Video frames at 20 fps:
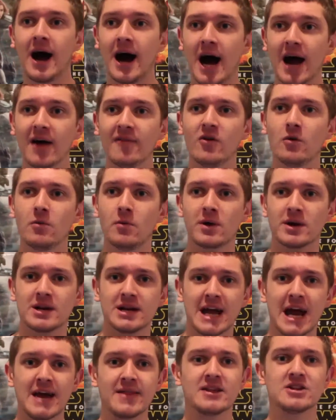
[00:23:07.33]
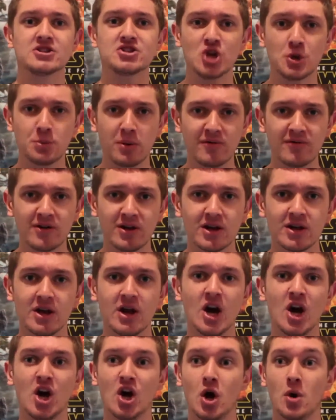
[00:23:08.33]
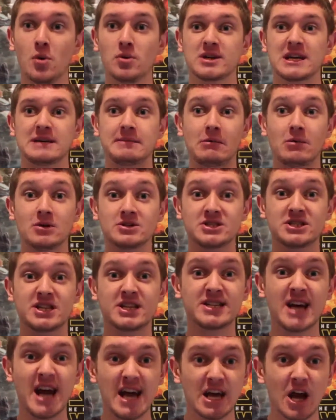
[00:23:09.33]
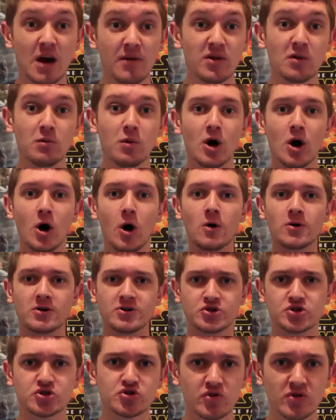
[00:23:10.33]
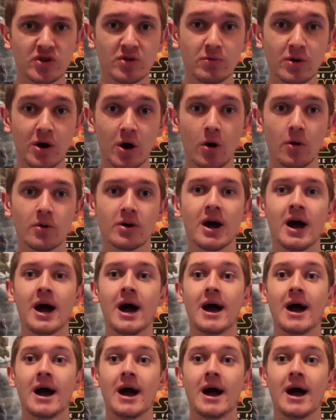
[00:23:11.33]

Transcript: I thought we were going to get this supervillain who was going to be wanting to take over the world and destroy the world,